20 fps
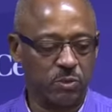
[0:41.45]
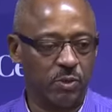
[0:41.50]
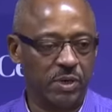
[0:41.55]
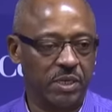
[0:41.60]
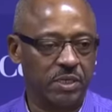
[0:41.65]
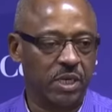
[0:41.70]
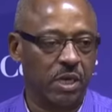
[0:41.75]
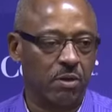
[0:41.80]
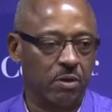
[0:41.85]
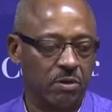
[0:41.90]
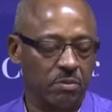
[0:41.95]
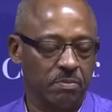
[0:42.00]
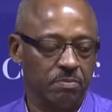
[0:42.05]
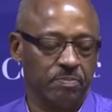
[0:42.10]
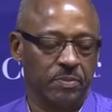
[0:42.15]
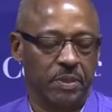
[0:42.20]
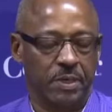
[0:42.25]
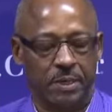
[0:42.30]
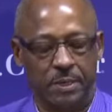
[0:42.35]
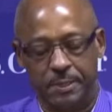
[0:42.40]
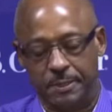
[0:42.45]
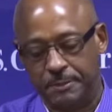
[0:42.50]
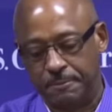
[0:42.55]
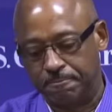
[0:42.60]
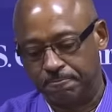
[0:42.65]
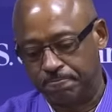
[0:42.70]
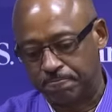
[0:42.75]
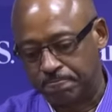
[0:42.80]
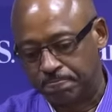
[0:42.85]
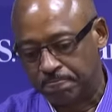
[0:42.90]
when we told
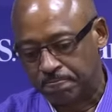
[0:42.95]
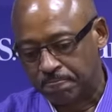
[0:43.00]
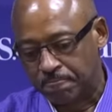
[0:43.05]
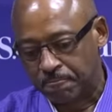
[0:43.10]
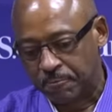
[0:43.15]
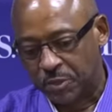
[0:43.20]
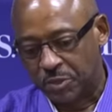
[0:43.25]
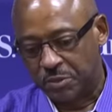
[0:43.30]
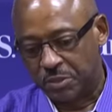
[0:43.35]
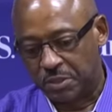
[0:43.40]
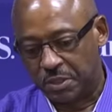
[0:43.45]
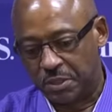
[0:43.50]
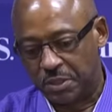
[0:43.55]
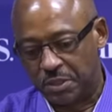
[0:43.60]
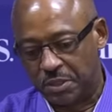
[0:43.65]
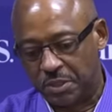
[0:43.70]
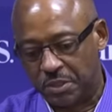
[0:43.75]
them.